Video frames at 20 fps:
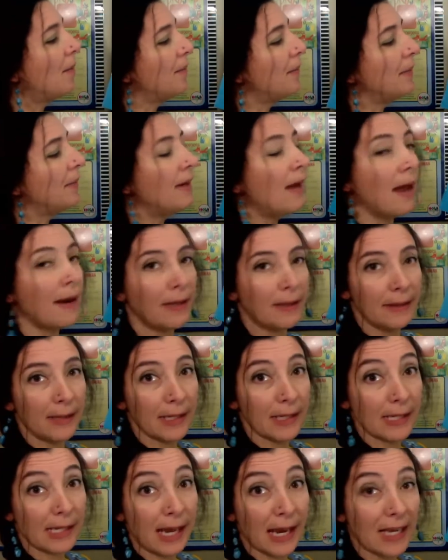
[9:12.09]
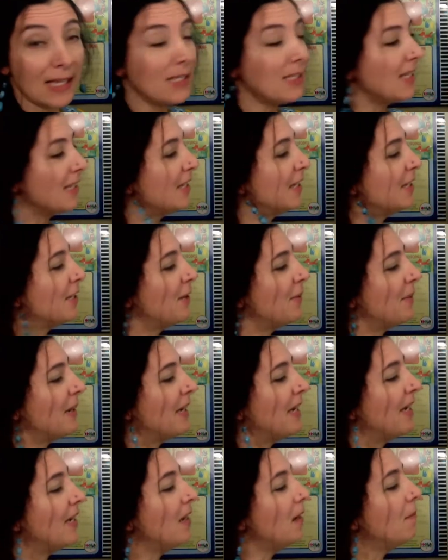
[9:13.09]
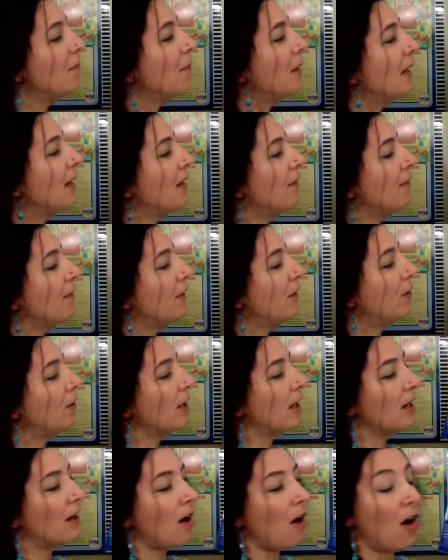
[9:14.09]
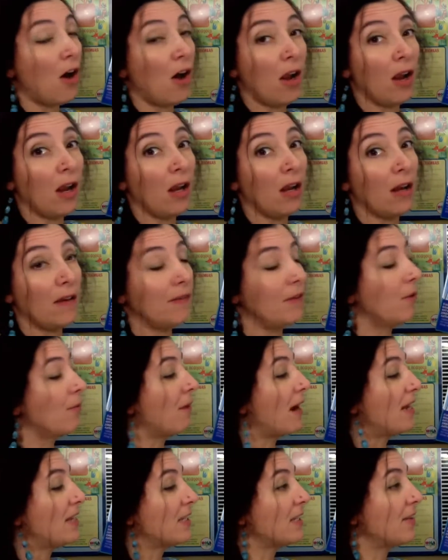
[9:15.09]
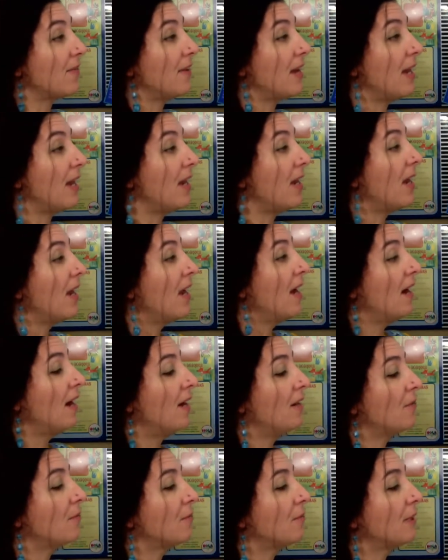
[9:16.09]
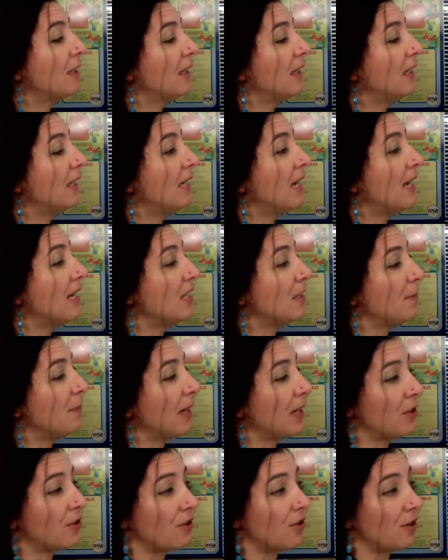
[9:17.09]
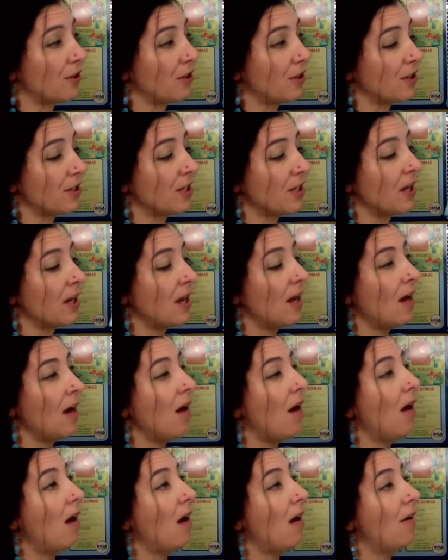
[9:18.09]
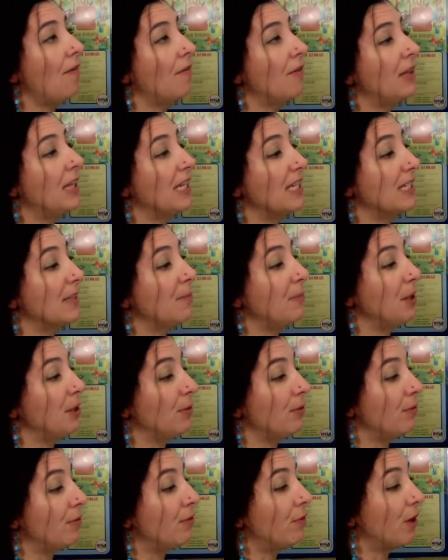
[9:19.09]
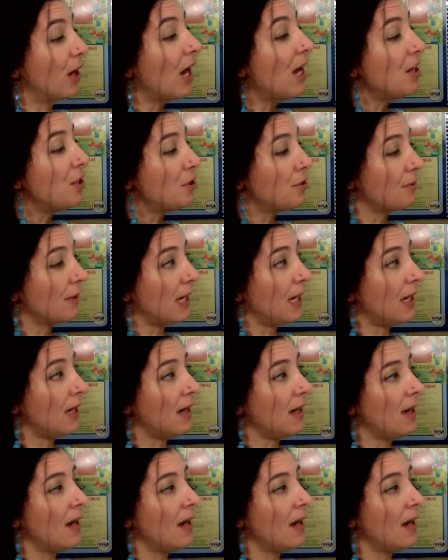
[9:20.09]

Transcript: Not in this case, this is the beginning, but if you look at all the rest of it, are really nice pictures of this beautiful country.